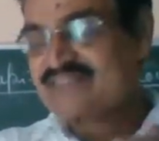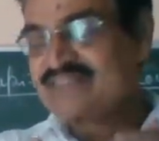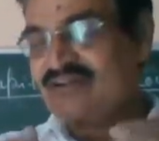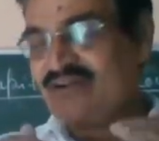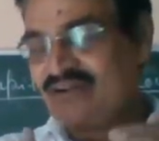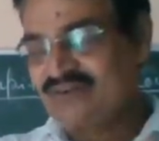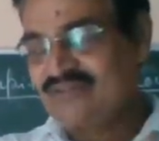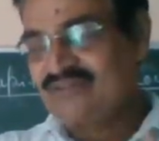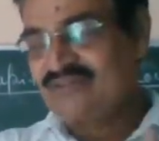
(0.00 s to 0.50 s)

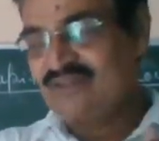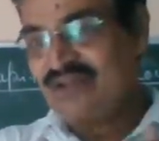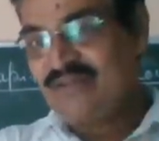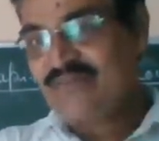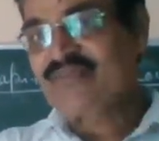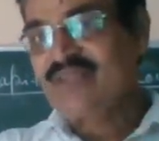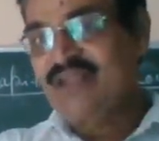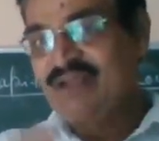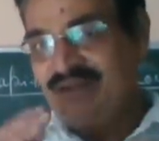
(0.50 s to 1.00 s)
on
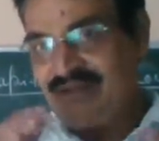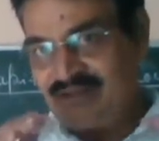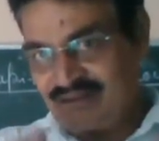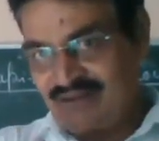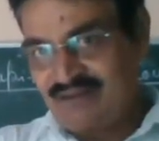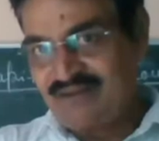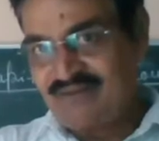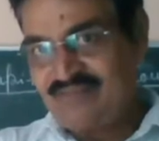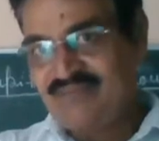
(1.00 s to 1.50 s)
the
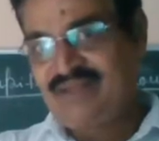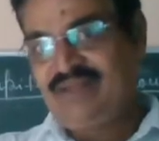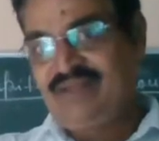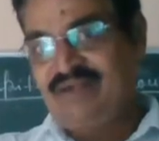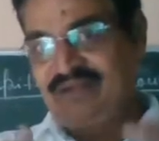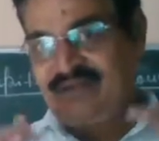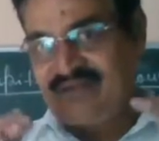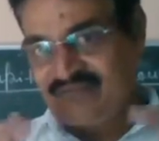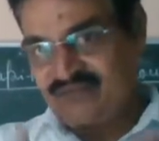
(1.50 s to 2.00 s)
love,
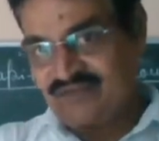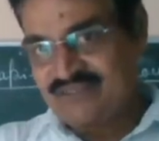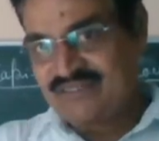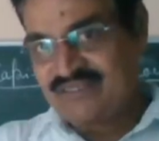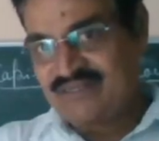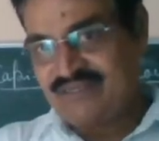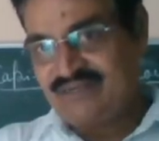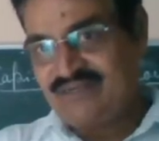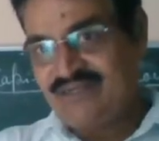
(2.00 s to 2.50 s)

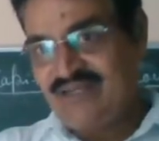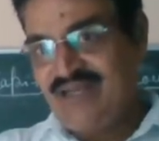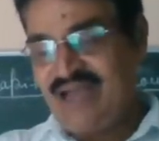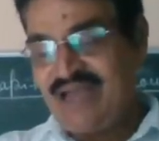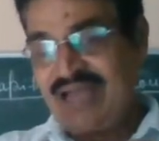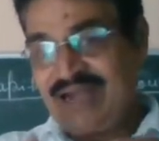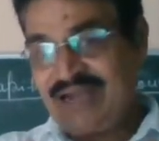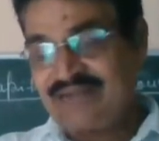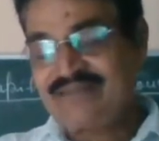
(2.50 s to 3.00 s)
devotion,
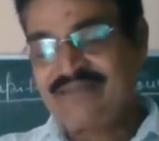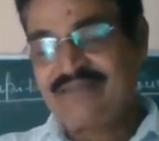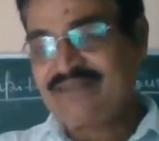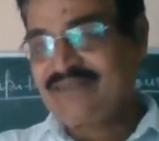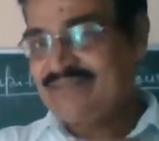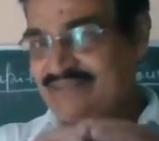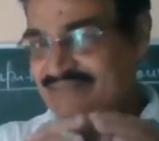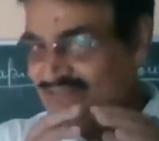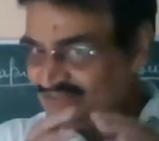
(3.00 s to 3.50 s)
and
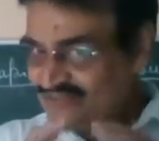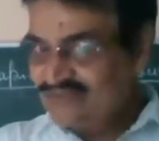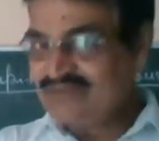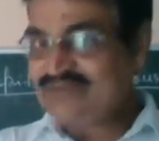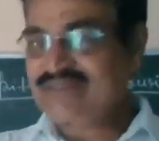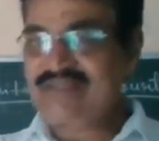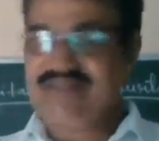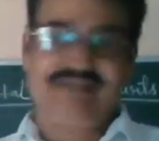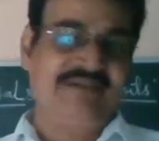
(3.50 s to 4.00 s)
they did
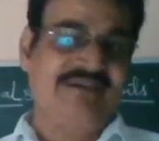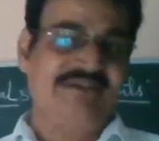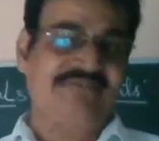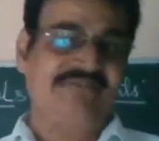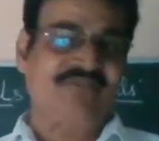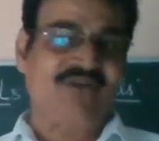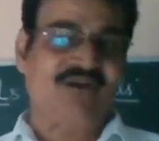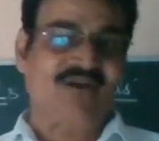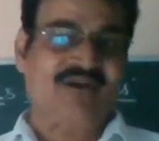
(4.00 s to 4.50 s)
not care
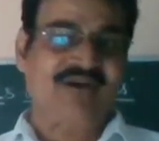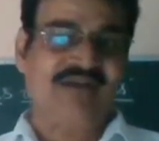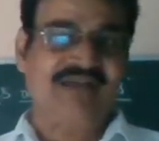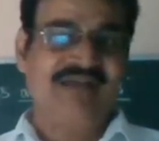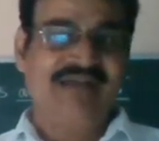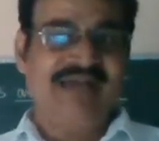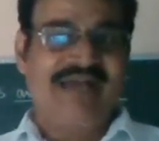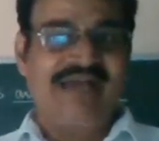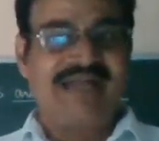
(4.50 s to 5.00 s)

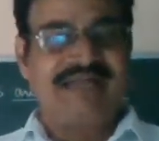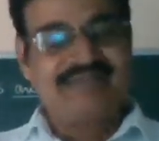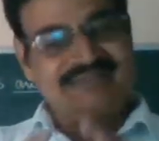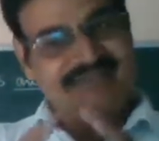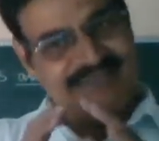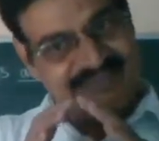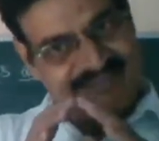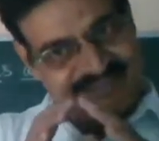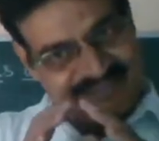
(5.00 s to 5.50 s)
for, and
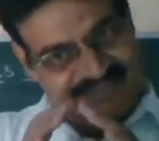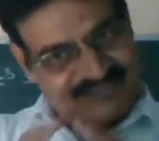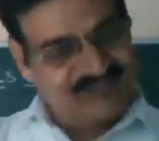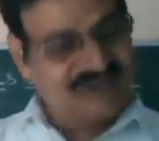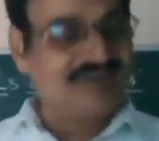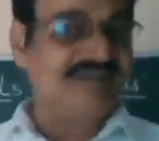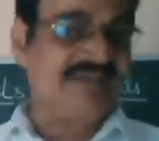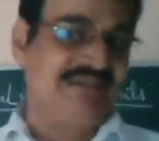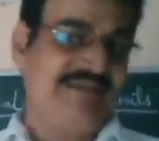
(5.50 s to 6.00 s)
they did
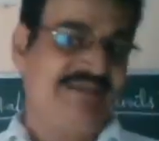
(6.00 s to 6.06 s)
not